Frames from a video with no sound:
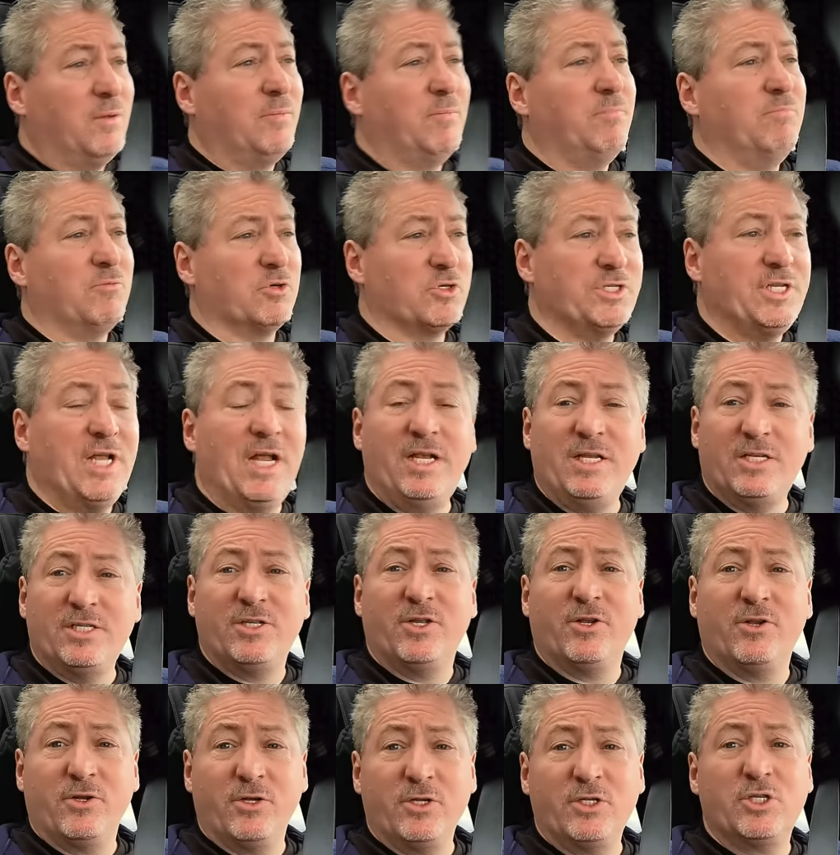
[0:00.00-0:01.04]
Mercedes
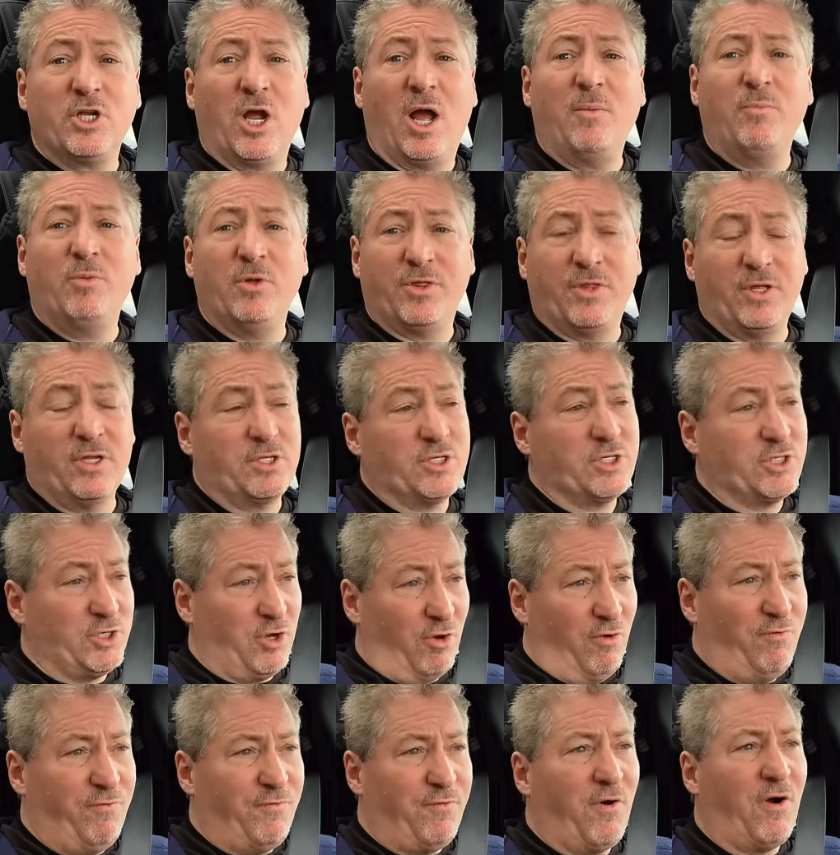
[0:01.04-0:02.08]
did a good job with this
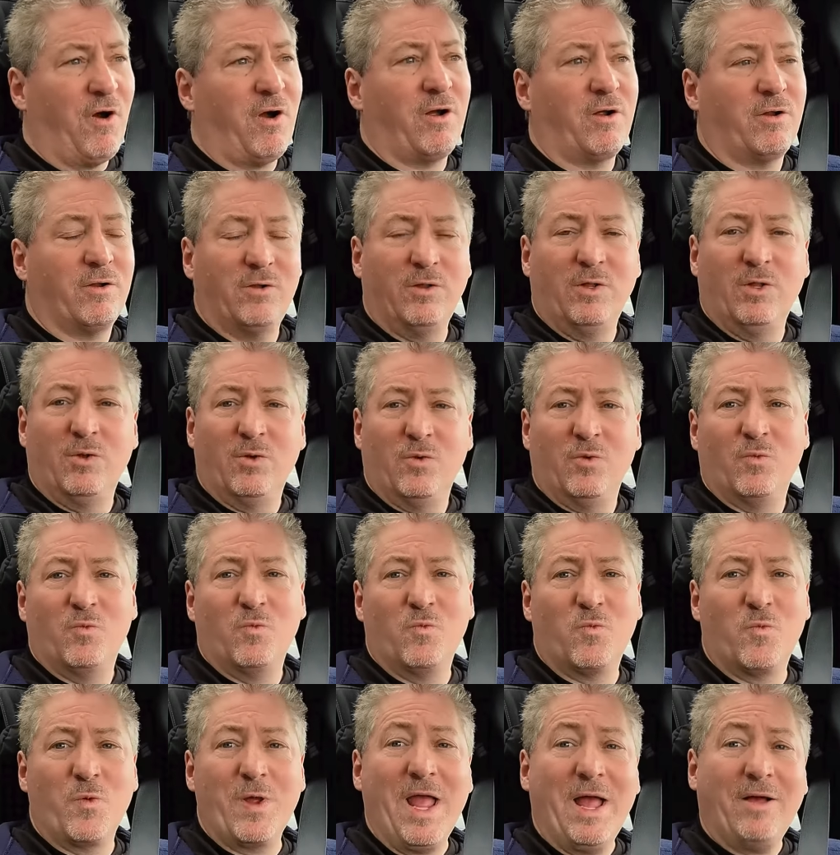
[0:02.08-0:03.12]
so far.
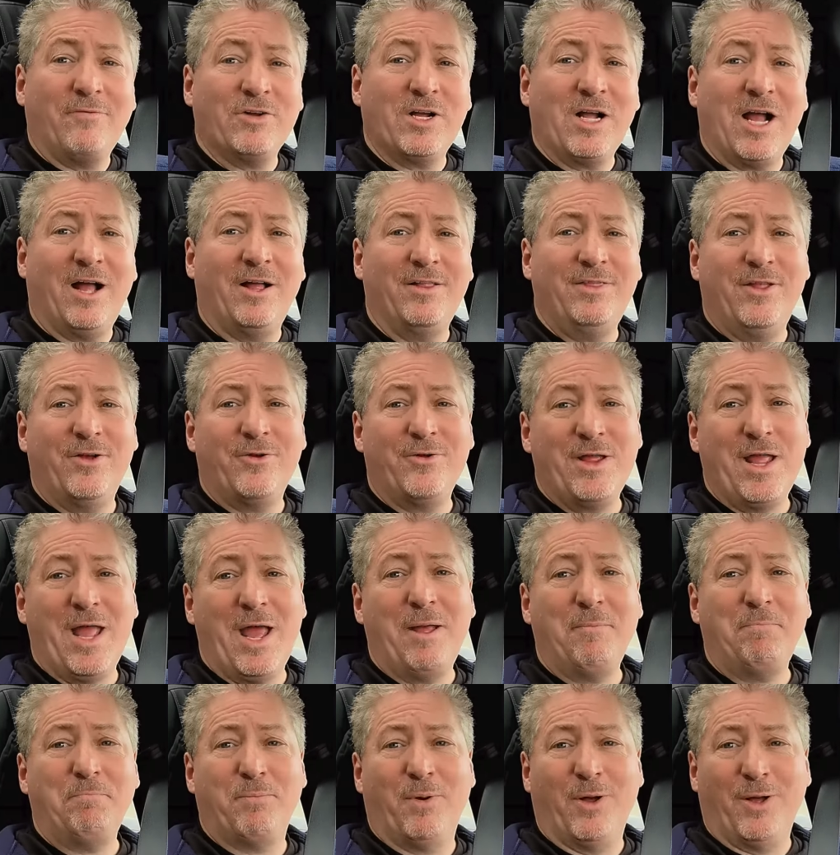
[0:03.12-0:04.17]
We haven't gotten there
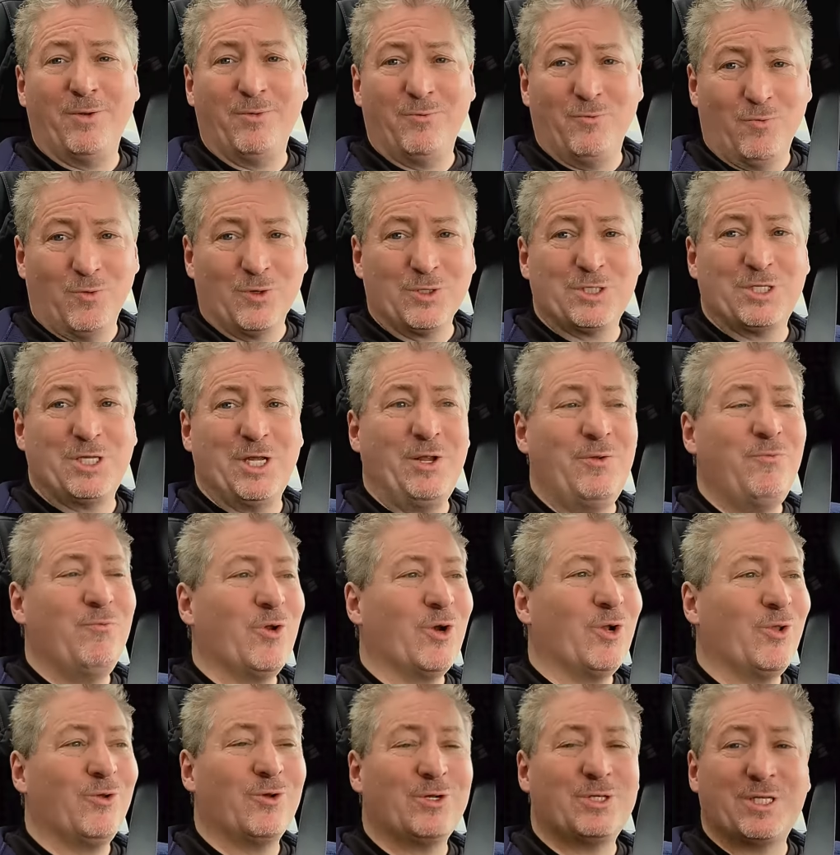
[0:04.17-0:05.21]
yet, but we'll see what
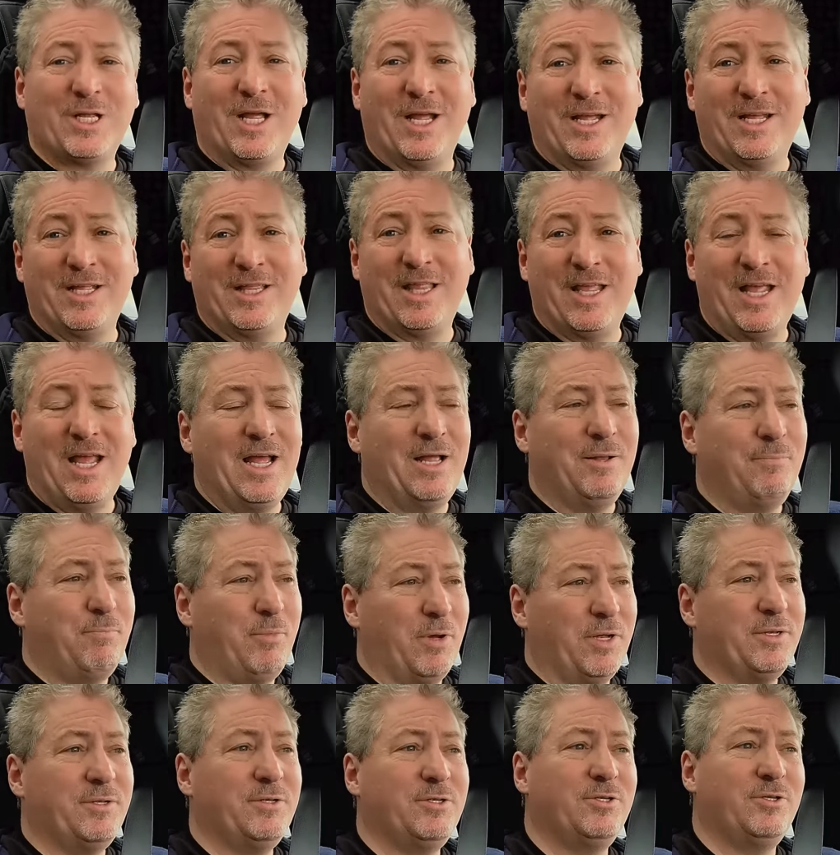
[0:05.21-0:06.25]
it looks like at the end.
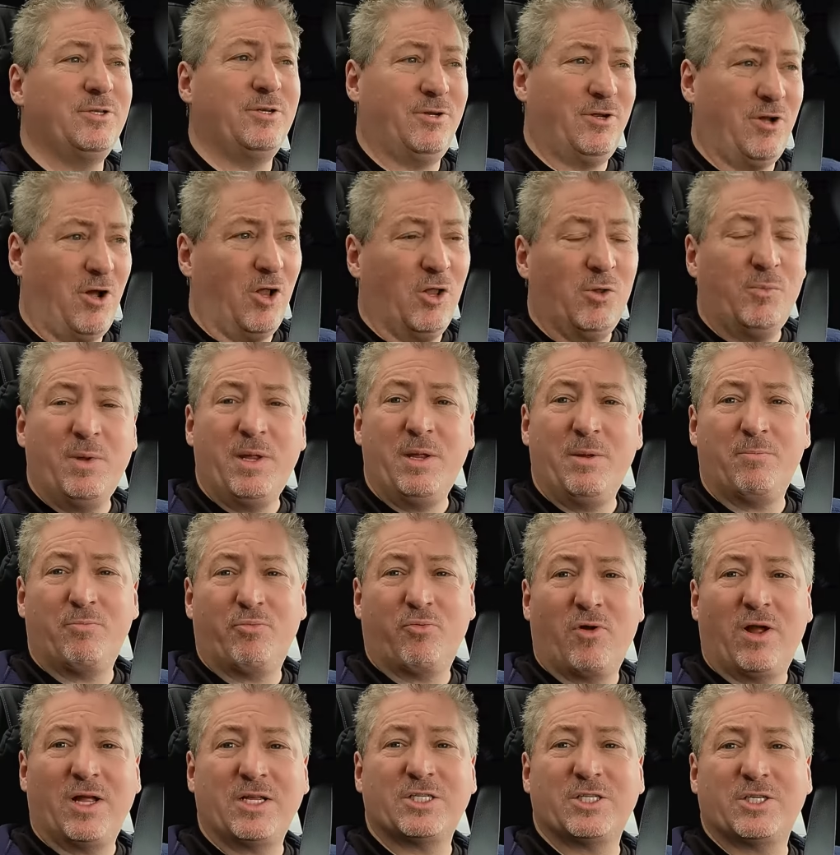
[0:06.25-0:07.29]
But color me
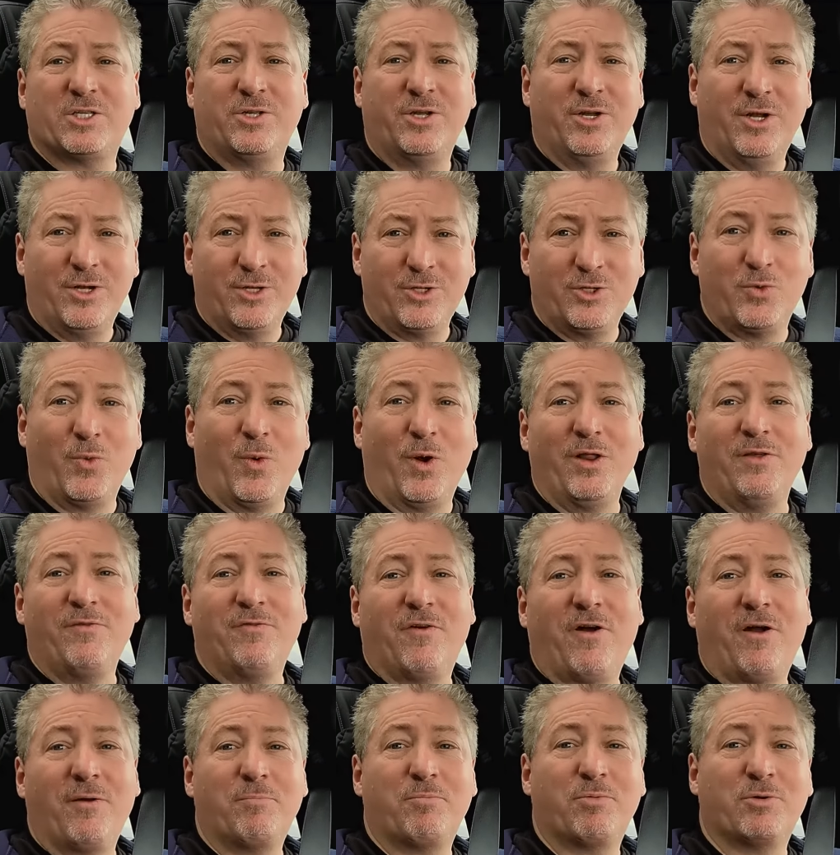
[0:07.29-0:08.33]
impressed
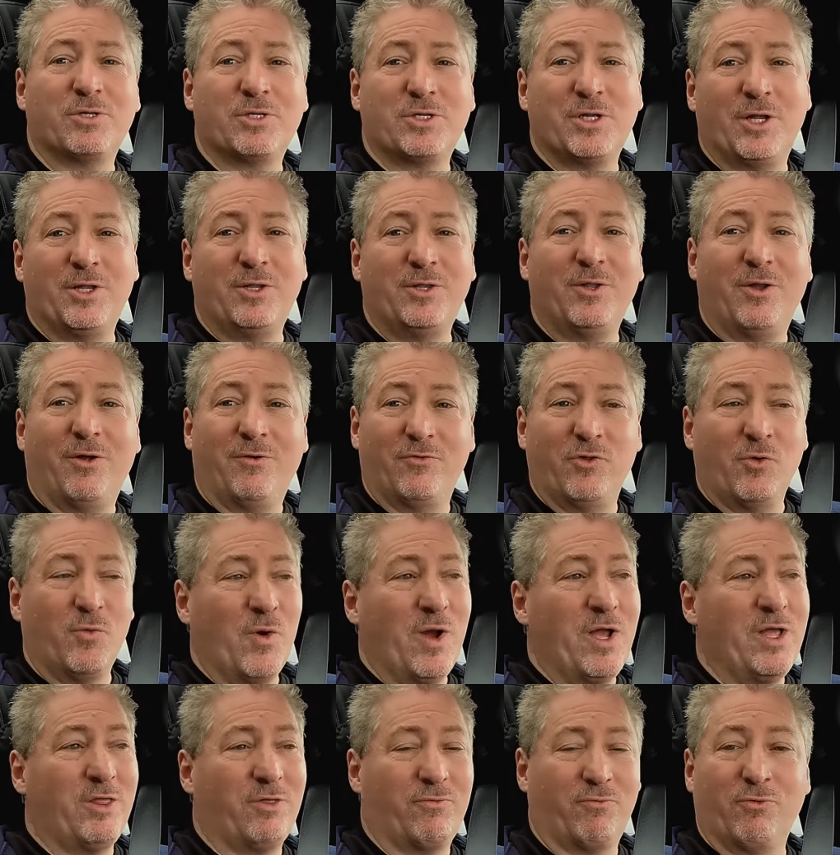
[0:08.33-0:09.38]
25% of the
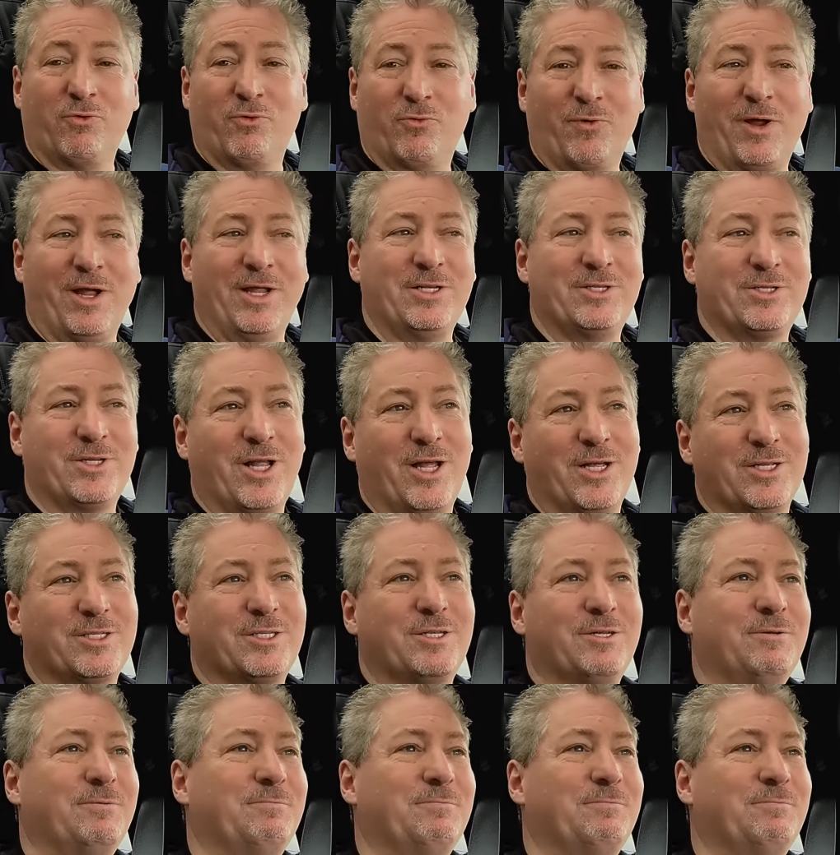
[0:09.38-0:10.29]
way through the range test.